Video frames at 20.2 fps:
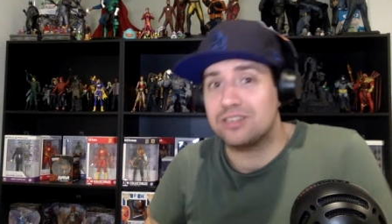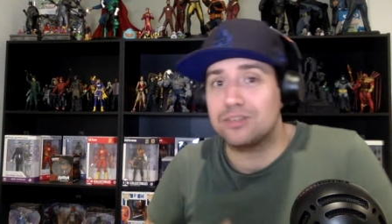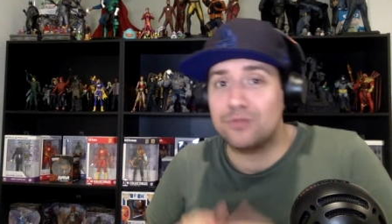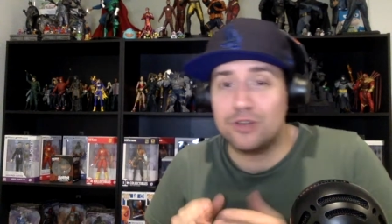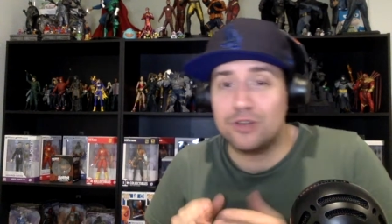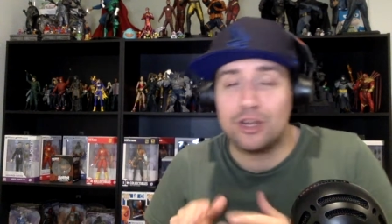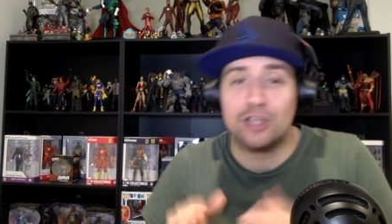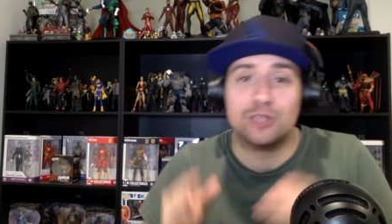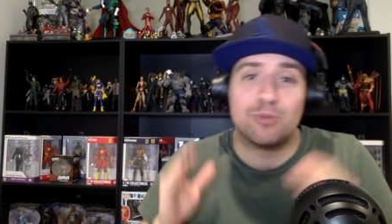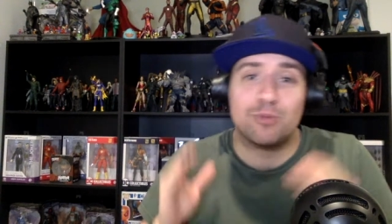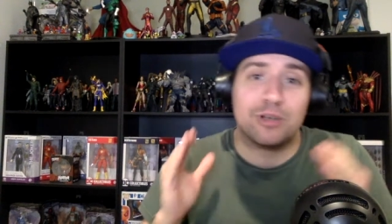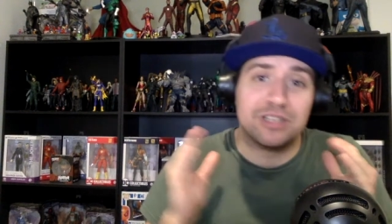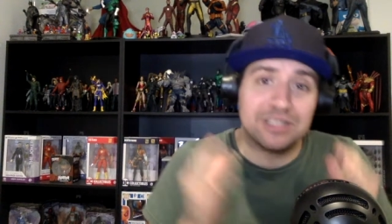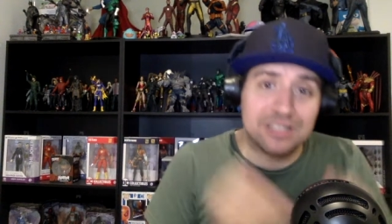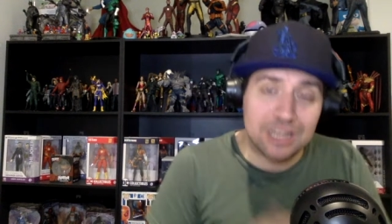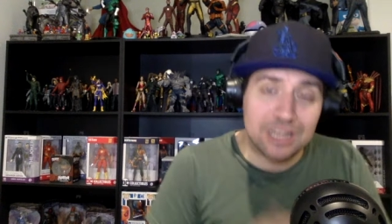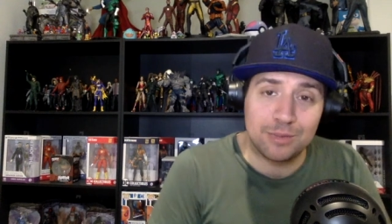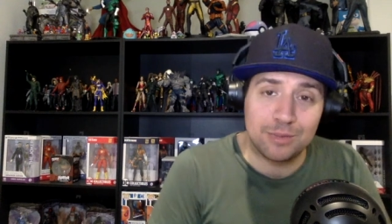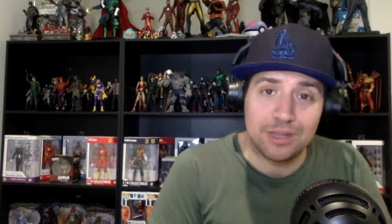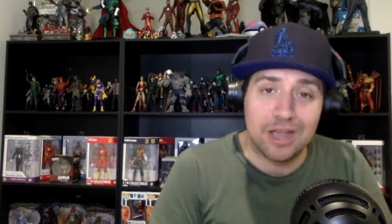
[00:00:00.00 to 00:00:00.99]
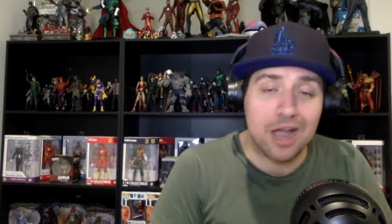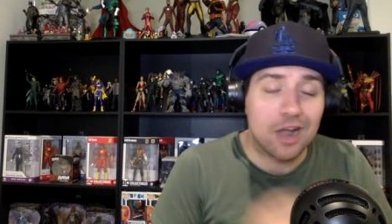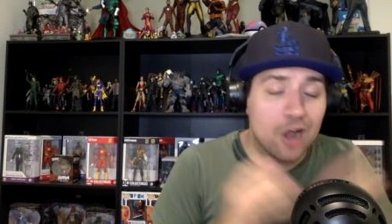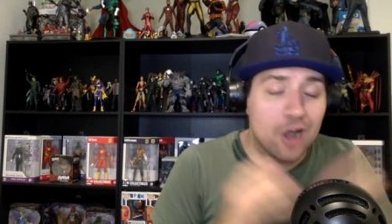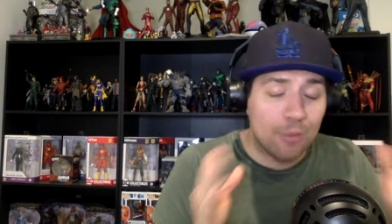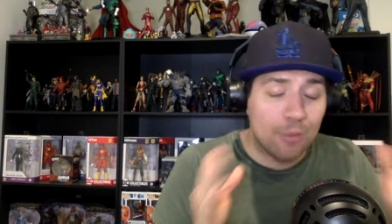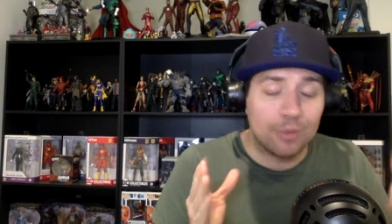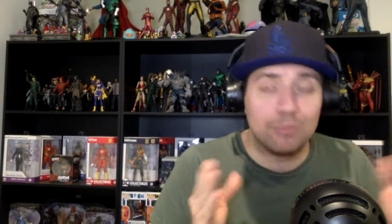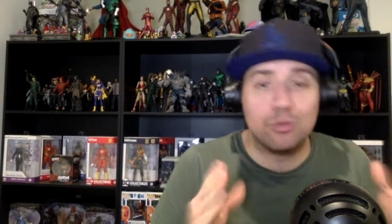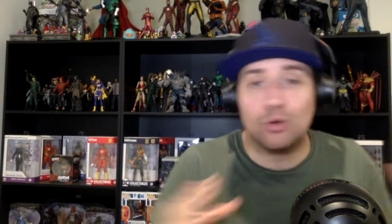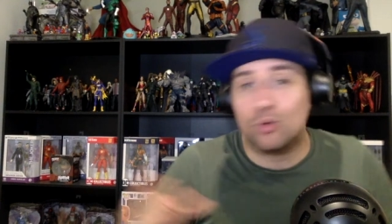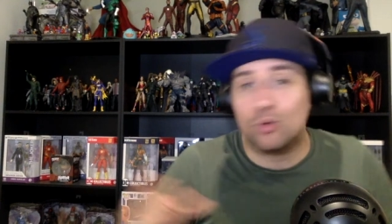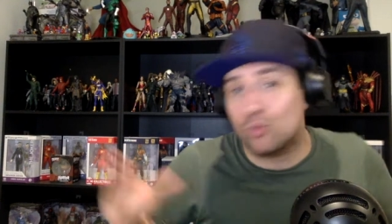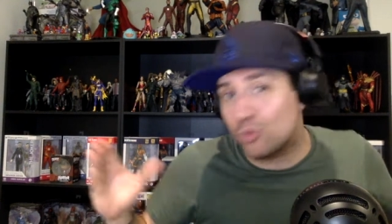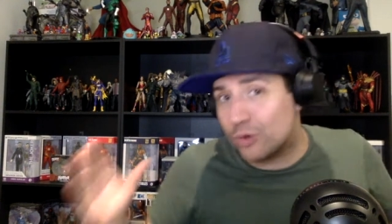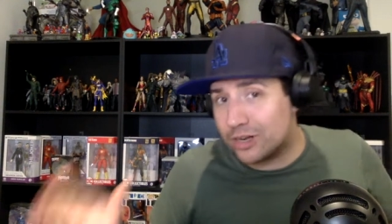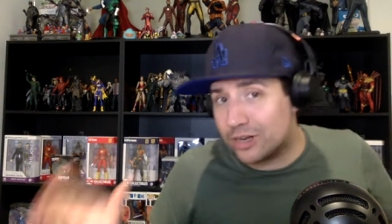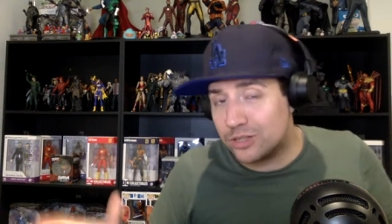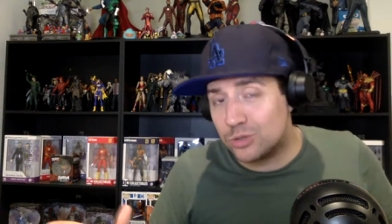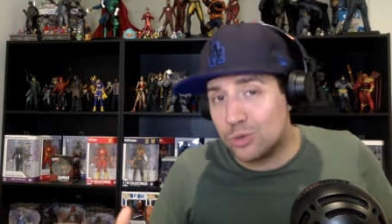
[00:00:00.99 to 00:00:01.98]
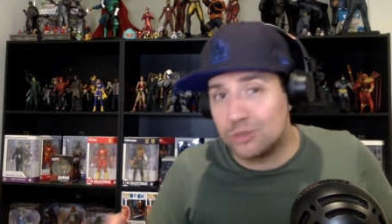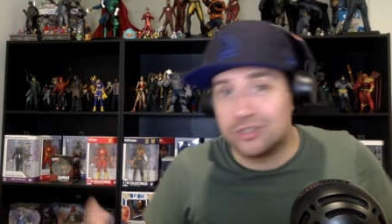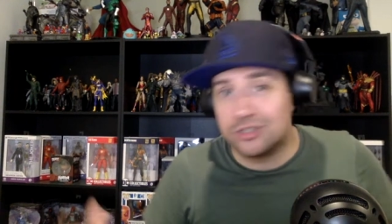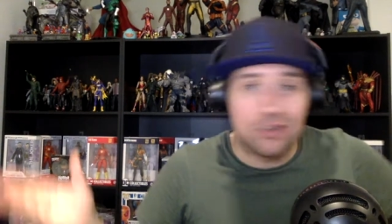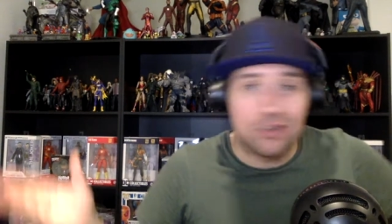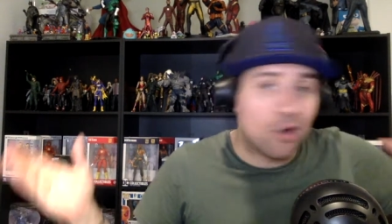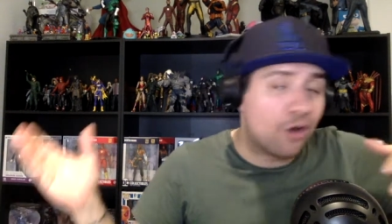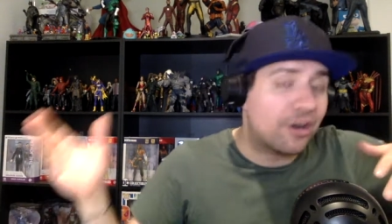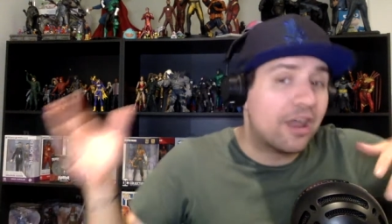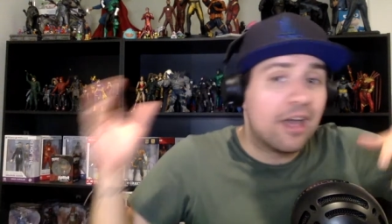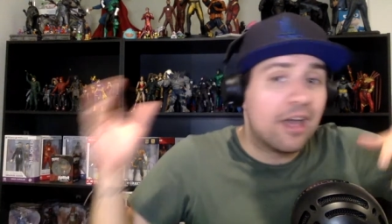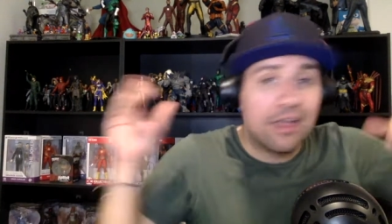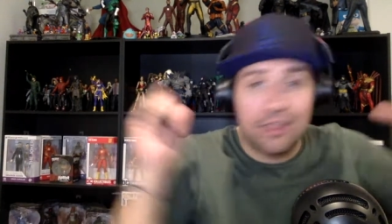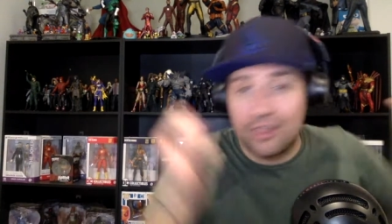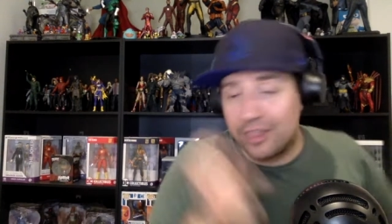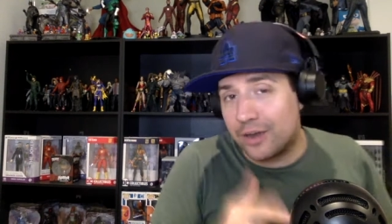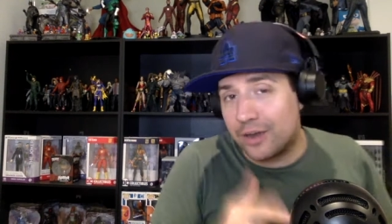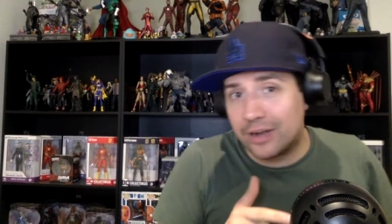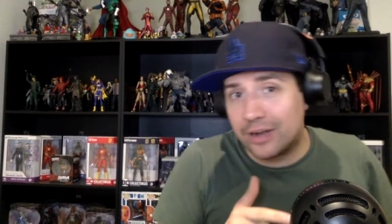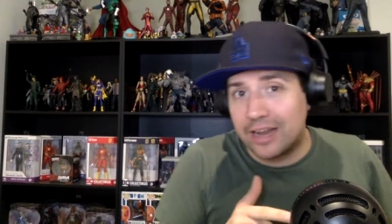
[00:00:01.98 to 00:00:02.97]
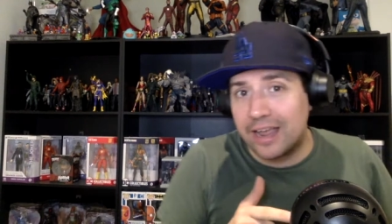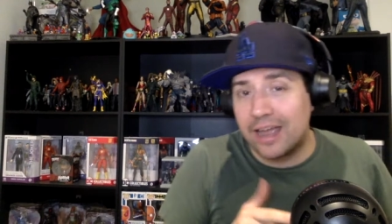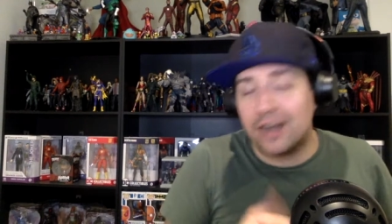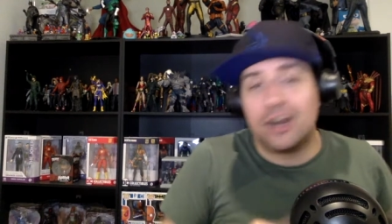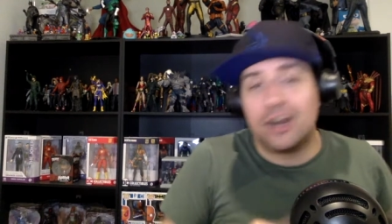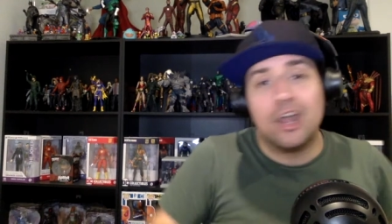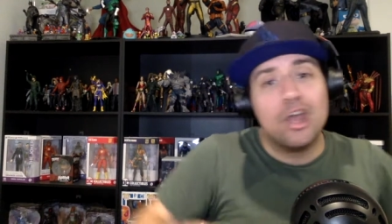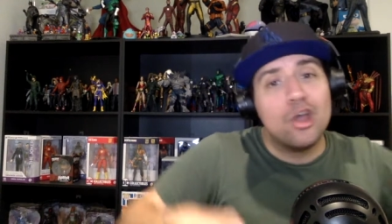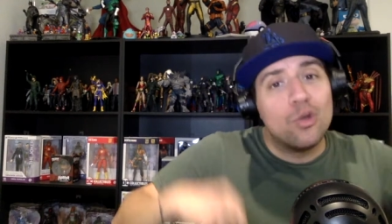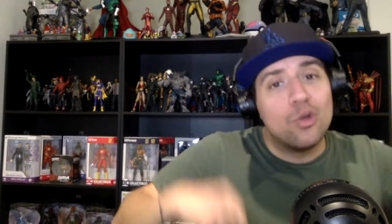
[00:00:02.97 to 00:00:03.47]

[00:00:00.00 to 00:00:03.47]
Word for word: This video is by CBR Comic Book Resources on their account.